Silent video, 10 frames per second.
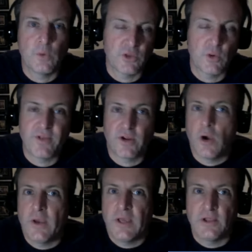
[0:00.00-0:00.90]
the yeah, way they're
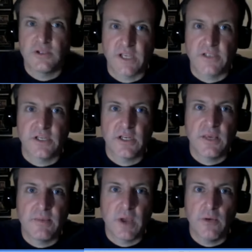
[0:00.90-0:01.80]
going, I think, I, yeah, I
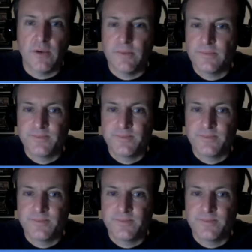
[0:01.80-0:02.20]
think they're going. moving they're